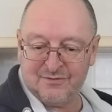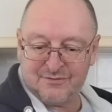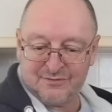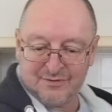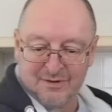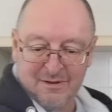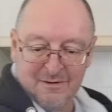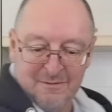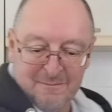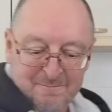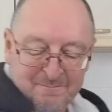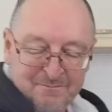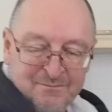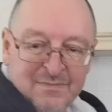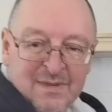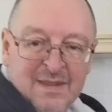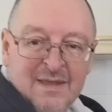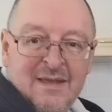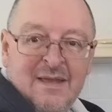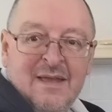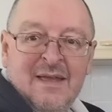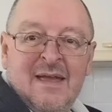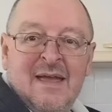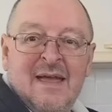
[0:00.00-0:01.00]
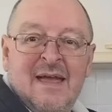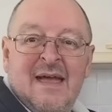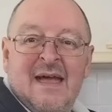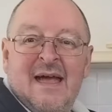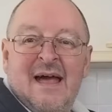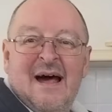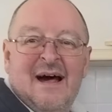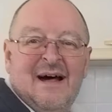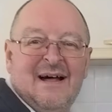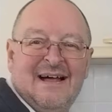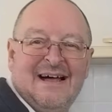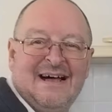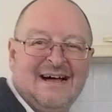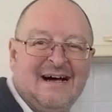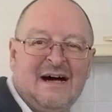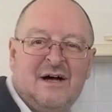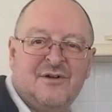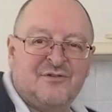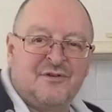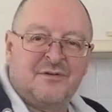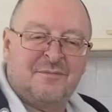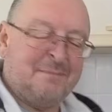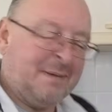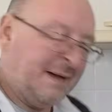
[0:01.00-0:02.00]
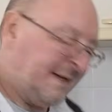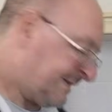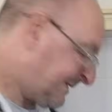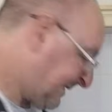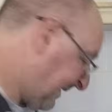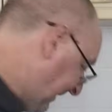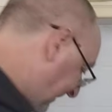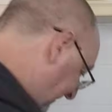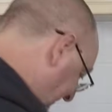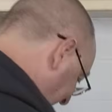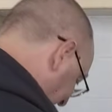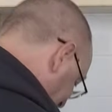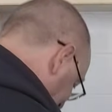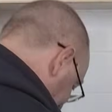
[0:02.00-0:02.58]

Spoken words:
so I'll just busk it.